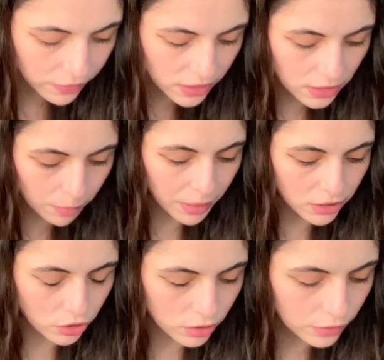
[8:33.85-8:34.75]
this
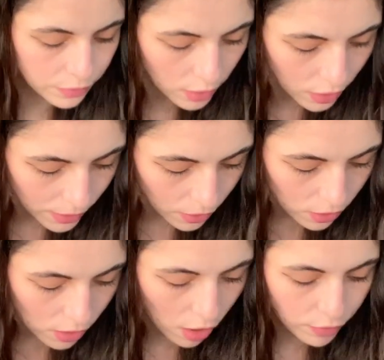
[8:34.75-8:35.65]
depiction of
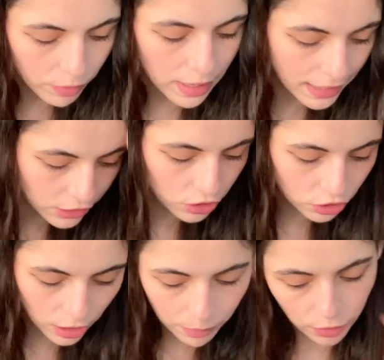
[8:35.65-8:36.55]
a
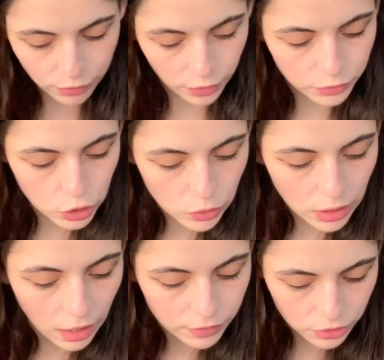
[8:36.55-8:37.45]
relationship, of two
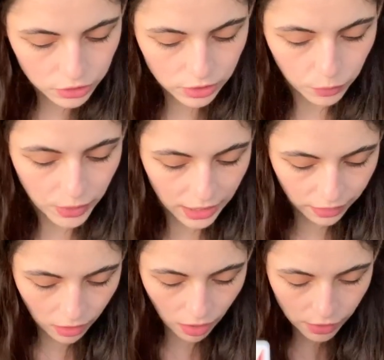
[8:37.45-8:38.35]
lovers, and we had the
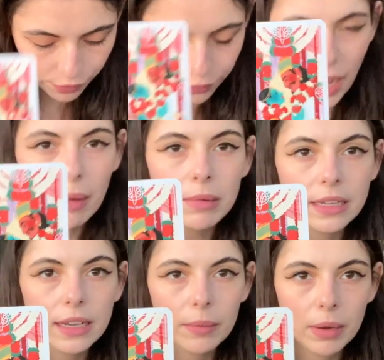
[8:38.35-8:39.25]
card of family
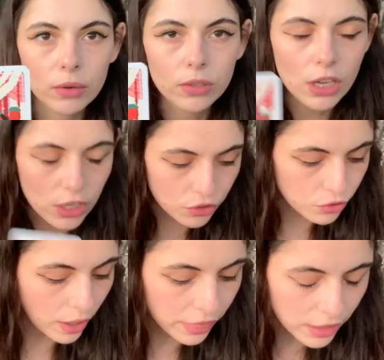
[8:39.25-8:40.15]
come out. So
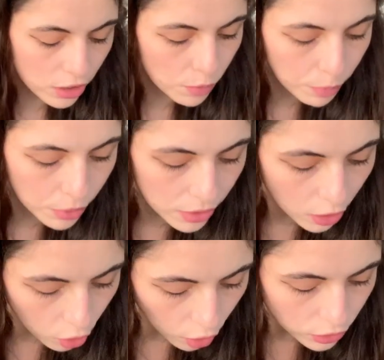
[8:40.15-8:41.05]
I think you put a
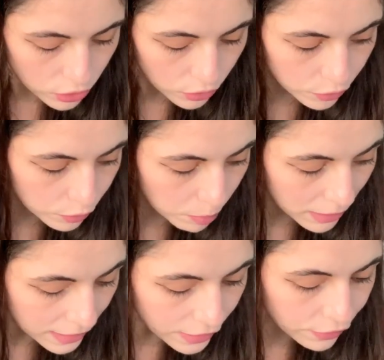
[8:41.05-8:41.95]
lot of
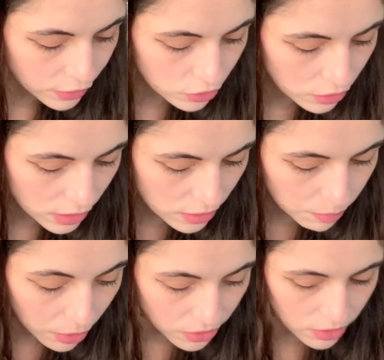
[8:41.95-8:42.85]
belief into this
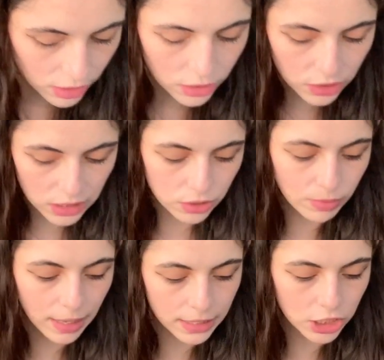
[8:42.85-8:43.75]
person, into this
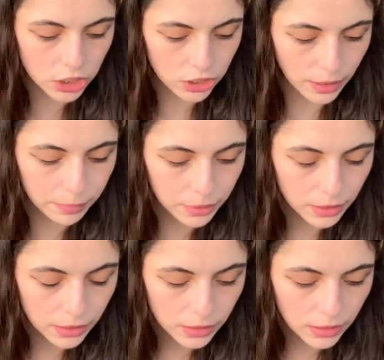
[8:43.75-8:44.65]
relationship.
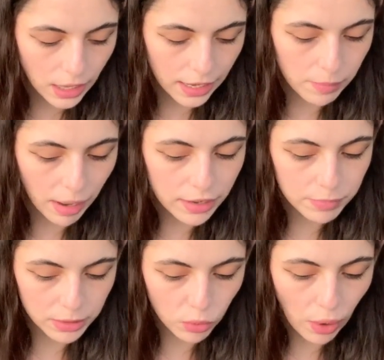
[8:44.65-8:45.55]
And it might have
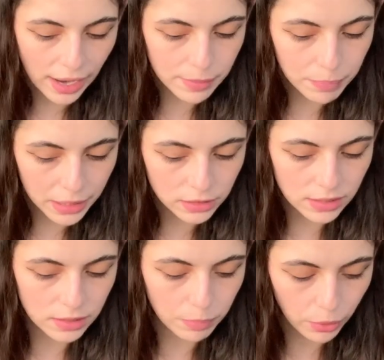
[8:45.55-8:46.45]
been quite a big
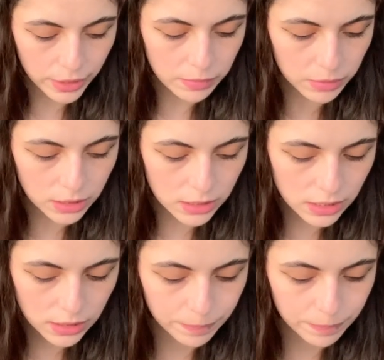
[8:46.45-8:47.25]
disappointment.